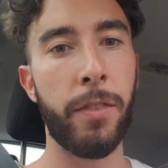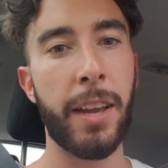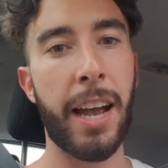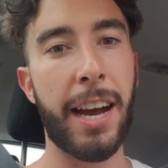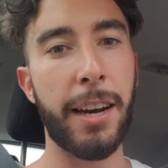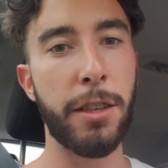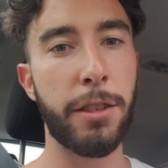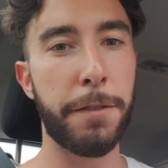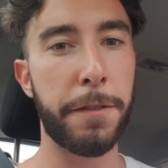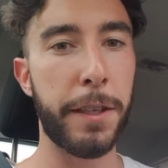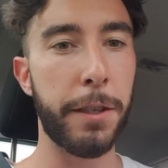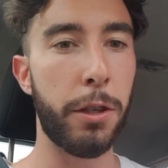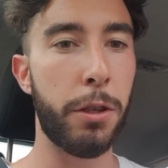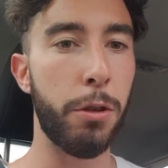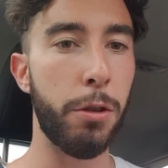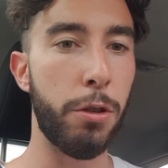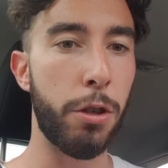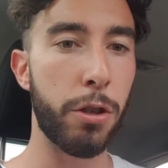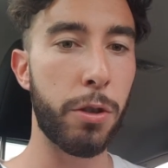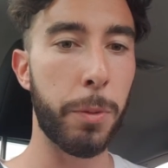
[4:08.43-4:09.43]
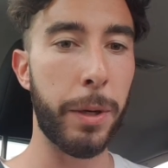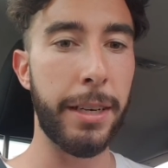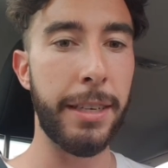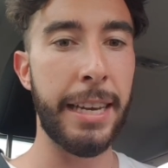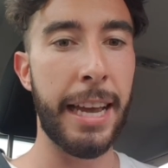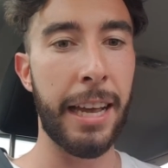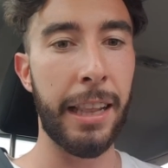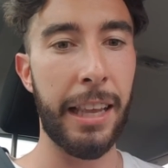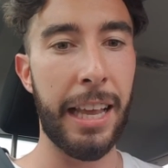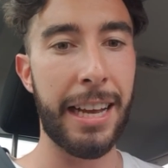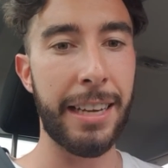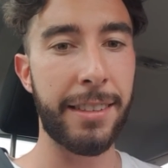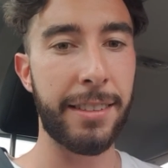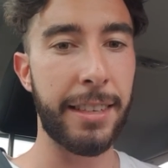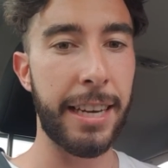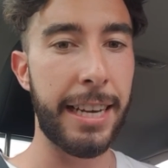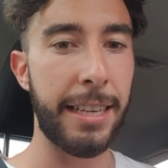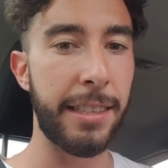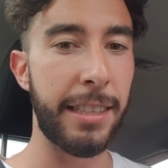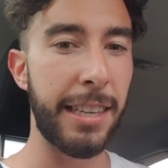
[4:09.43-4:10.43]
Huddersfield, who just went down last
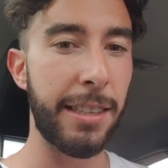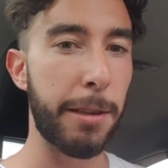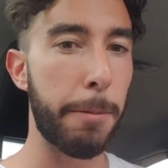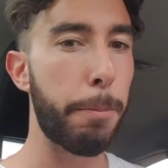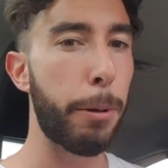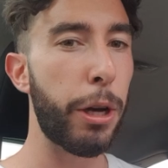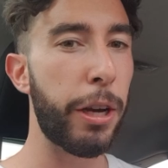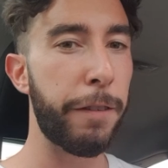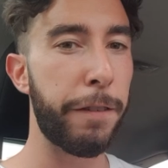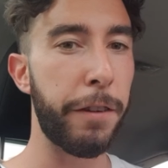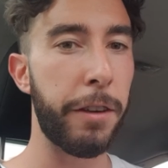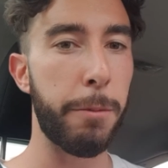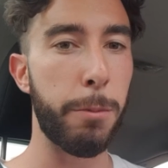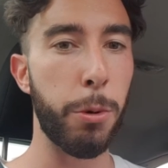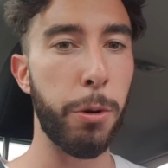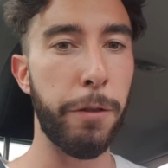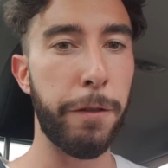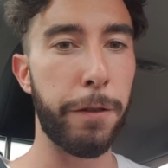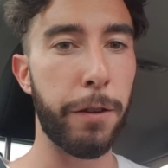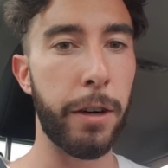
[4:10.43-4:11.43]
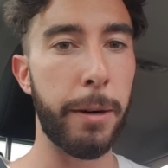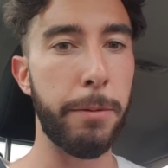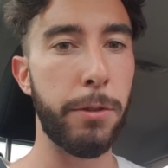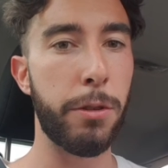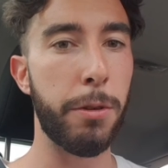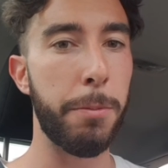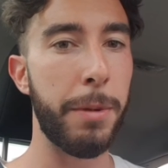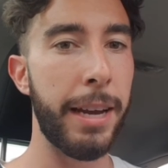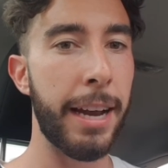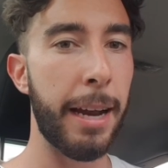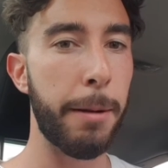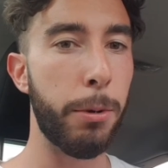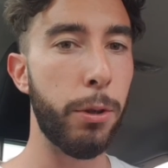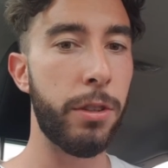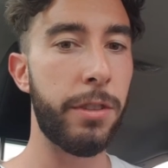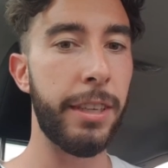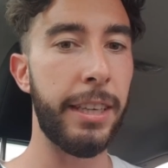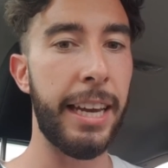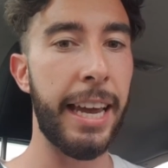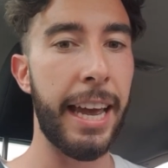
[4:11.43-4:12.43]
season, it's a perfect move for him to be able
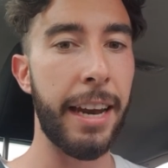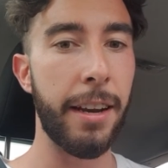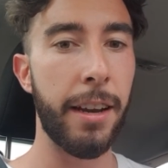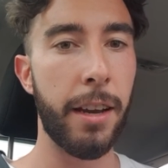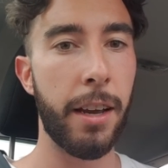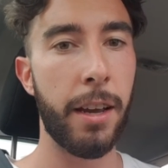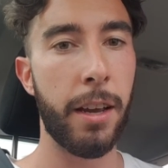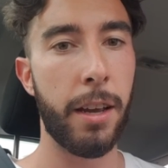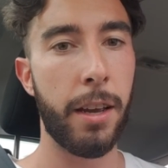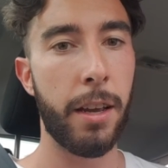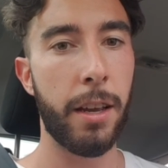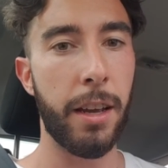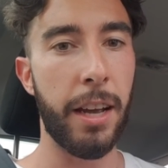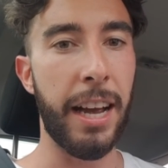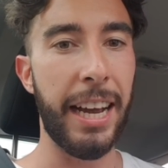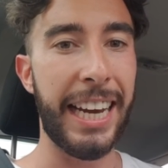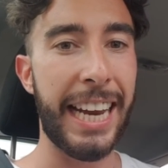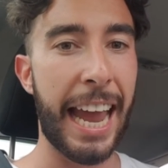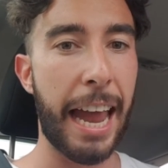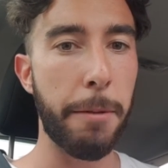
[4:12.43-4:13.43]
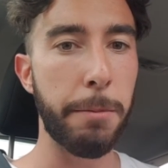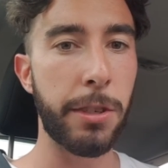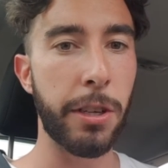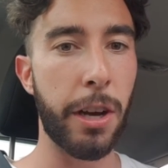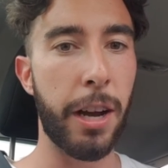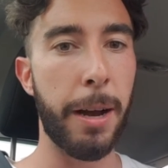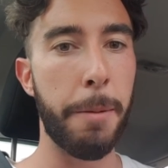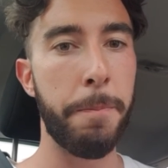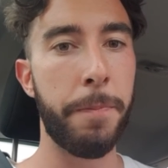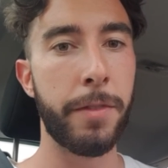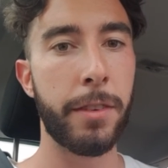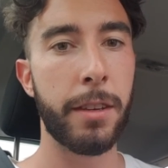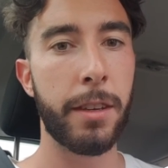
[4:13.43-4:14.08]
to get game time.